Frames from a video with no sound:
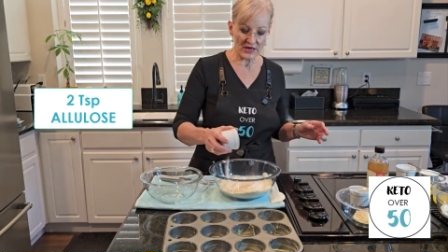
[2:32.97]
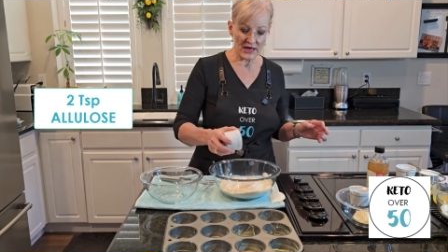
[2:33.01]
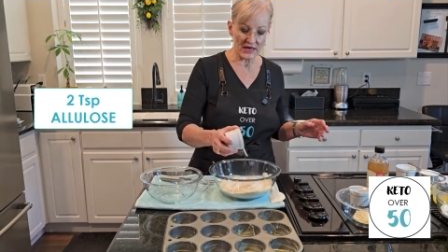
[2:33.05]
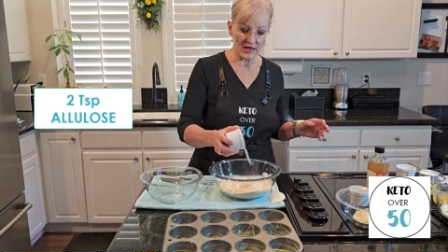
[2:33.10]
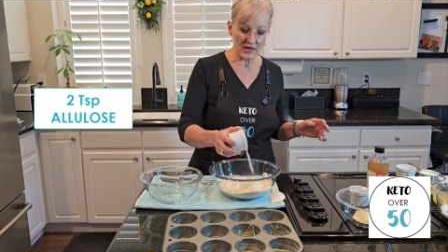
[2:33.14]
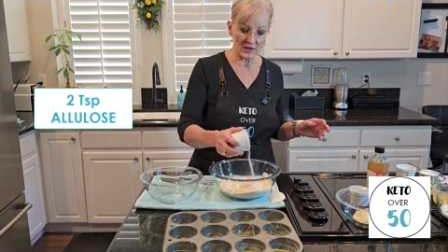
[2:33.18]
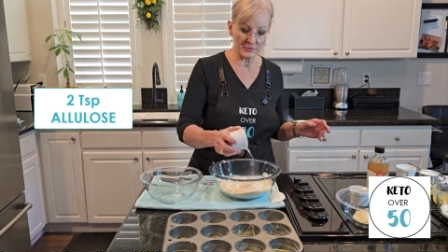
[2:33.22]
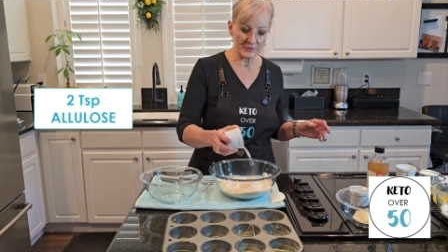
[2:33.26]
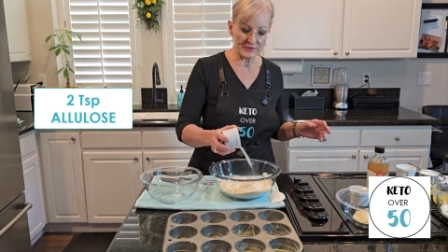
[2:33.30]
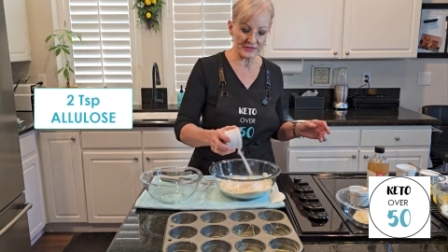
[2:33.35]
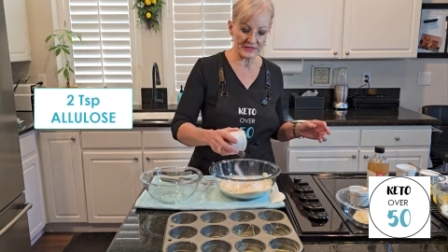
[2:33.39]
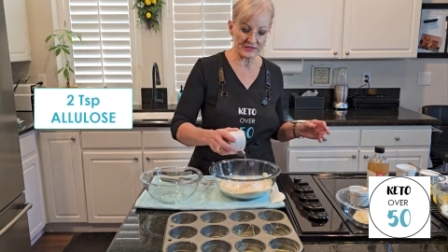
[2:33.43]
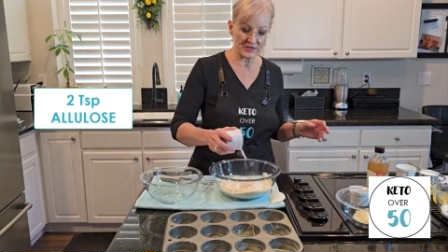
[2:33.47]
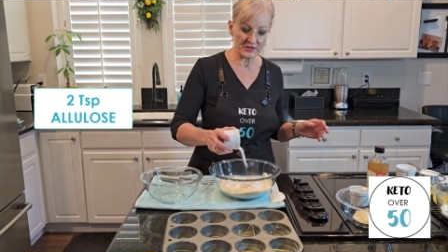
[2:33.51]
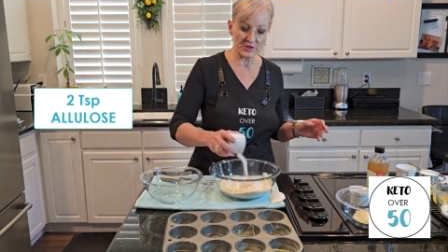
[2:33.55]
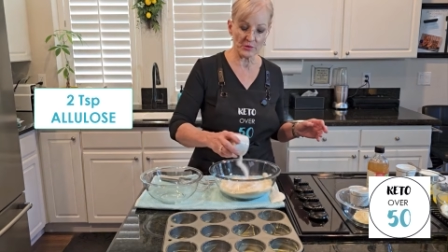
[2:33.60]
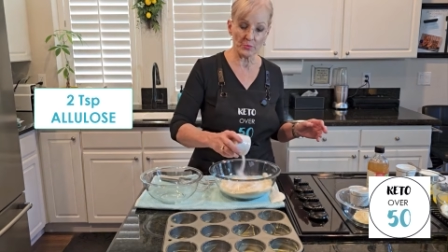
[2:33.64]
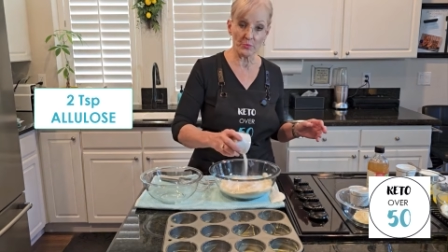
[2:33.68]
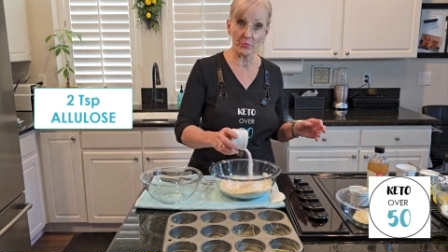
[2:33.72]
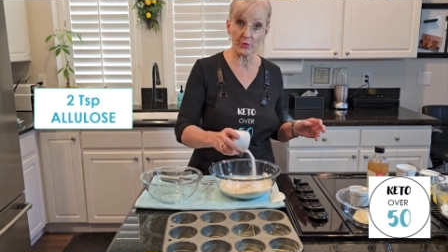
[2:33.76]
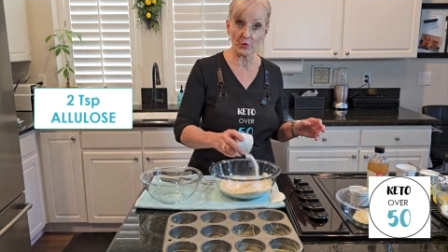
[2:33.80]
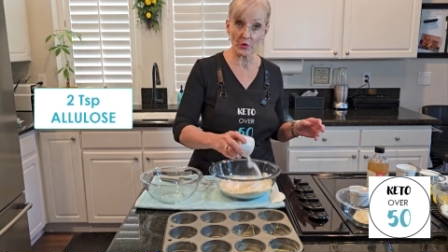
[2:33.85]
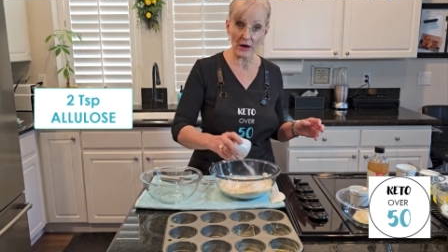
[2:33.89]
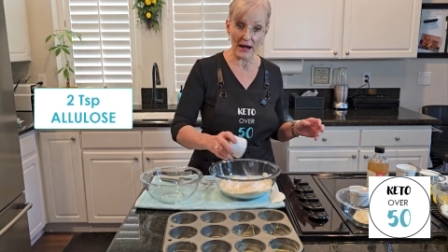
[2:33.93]
helps it to
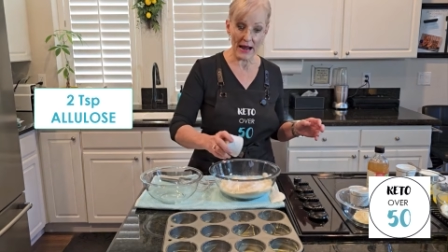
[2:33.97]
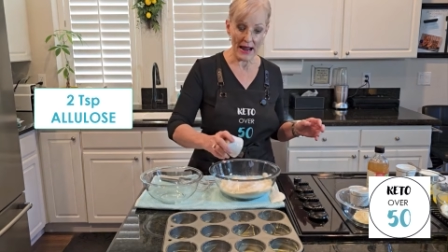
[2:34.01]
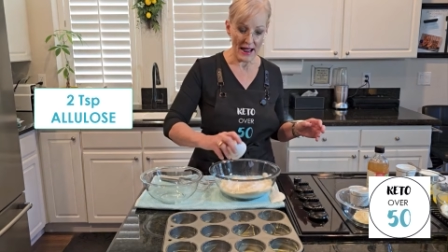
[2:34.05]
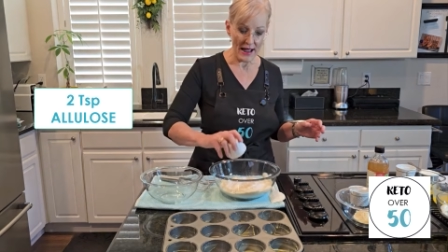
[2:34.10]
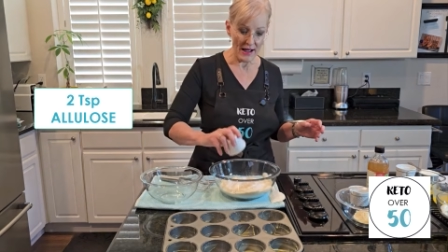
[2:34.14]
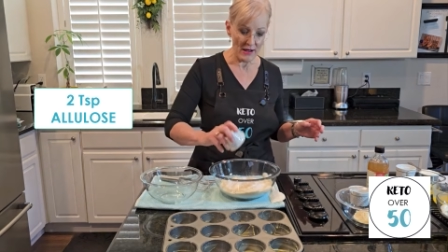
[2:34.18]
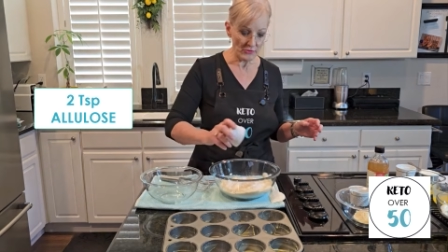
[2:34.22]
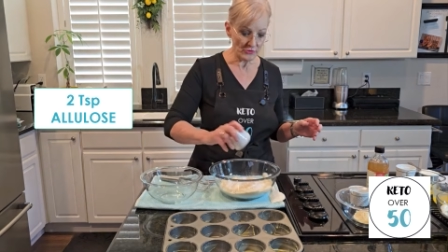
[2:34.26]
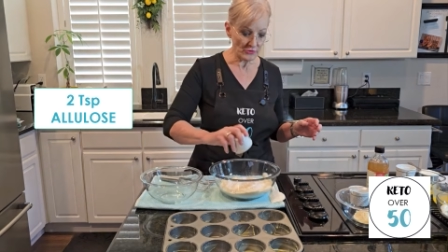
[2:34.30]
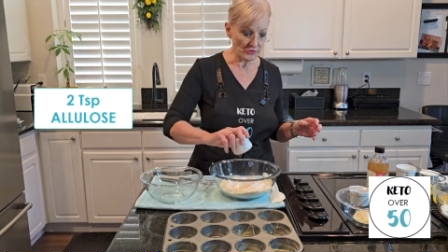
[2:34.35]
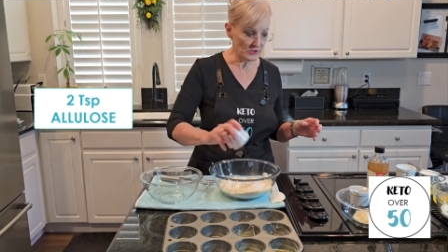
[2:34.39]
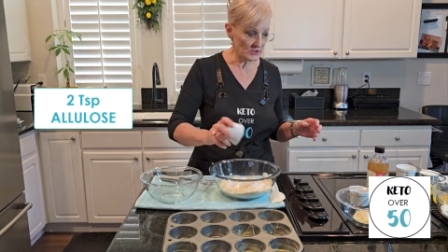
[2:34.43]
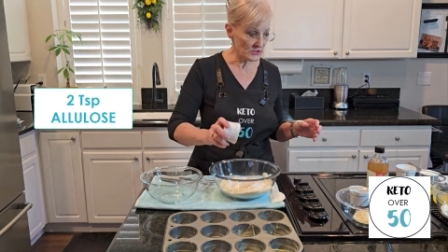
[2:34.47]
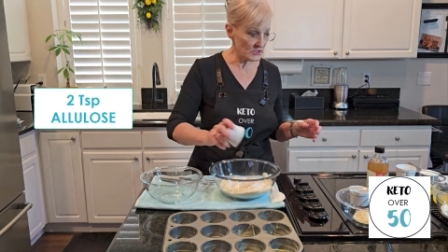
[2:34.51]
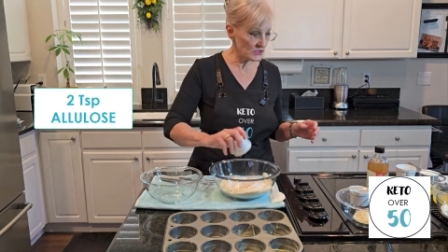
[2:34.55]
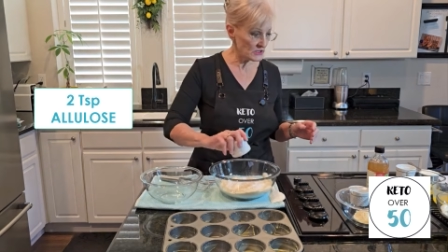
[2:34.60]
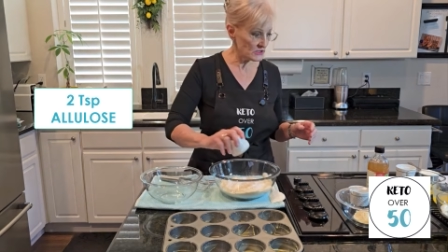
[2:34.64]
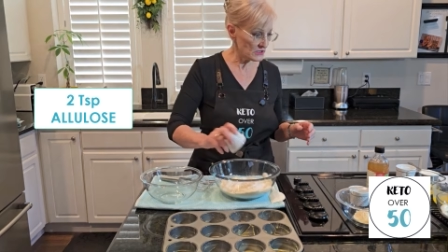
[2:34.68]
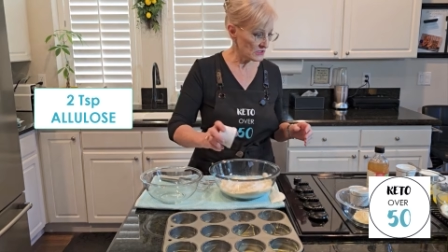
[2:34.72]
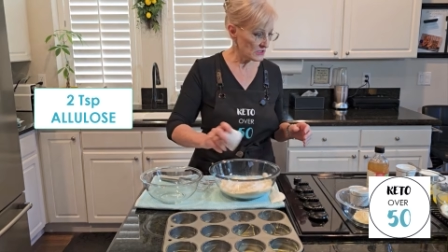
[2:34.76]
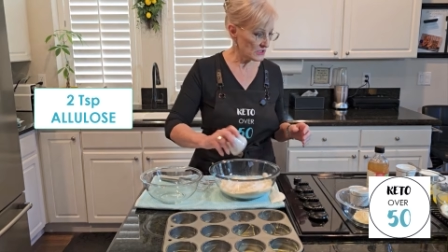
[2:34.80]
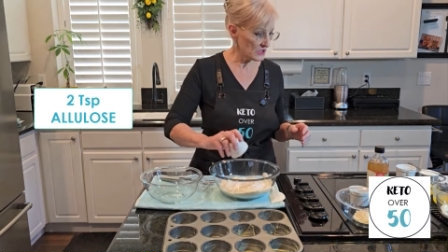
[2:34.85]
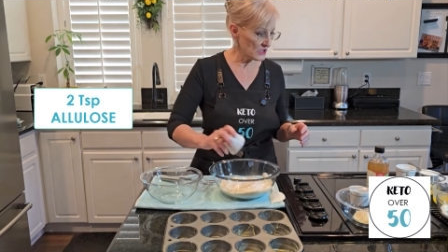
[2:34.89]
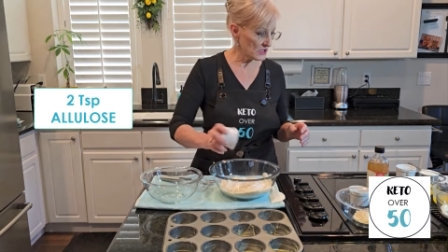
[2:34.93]
brown,
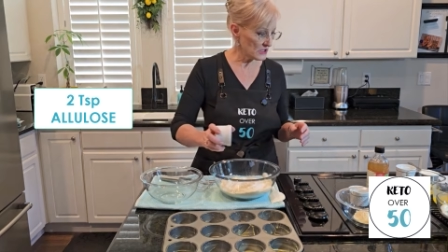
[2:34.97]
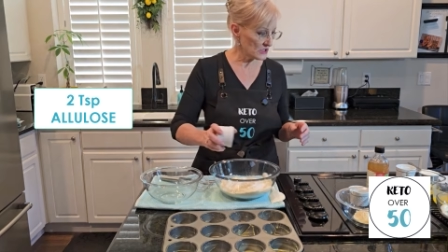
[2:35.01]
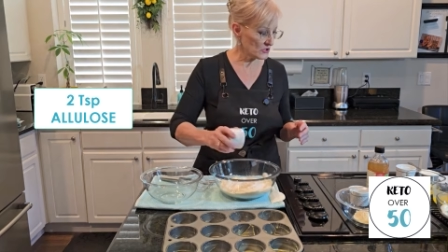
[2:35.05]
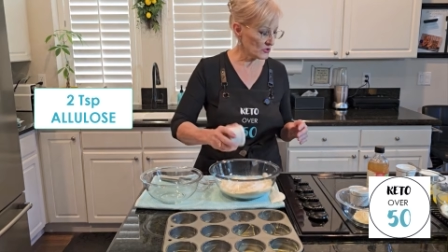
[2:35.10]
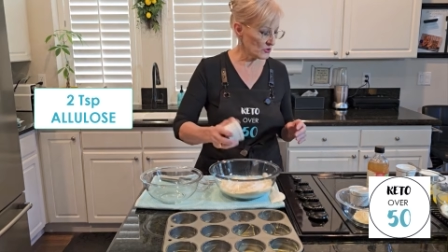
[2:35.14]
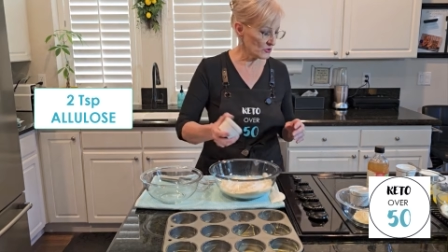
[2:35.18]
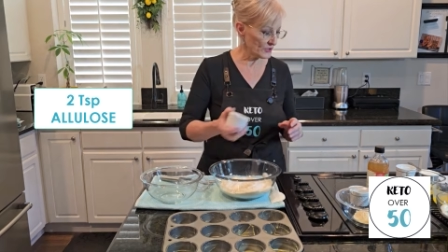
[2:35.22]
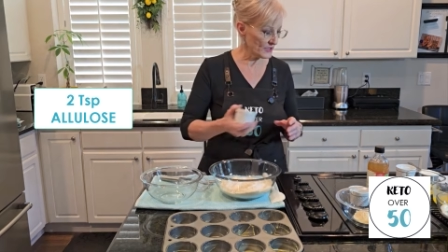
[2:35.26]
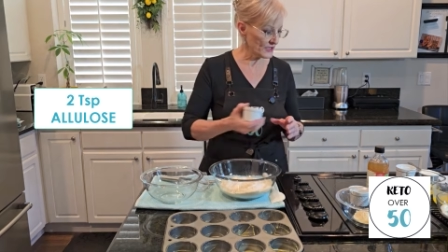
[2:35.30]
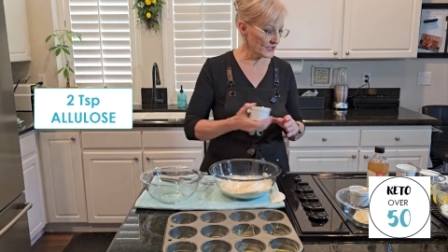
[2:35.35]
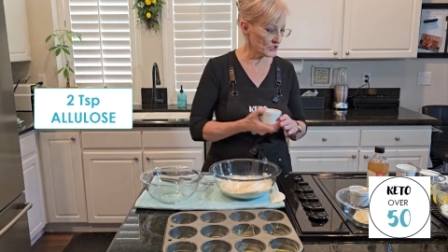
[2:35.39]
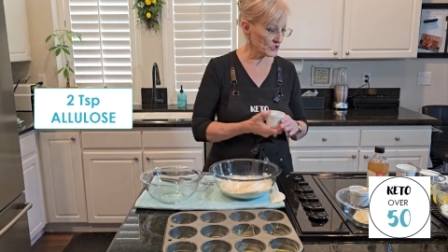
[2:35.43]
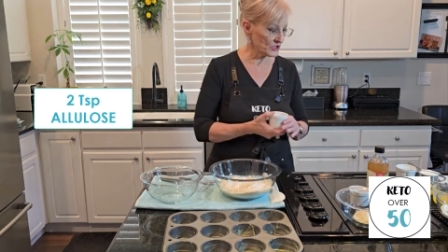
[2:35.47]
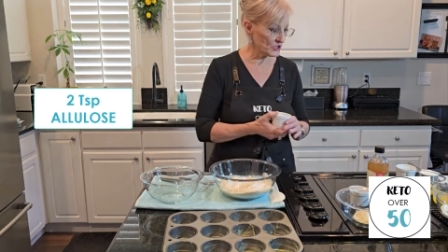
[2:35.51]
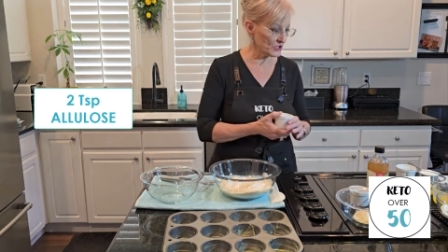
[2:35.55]
according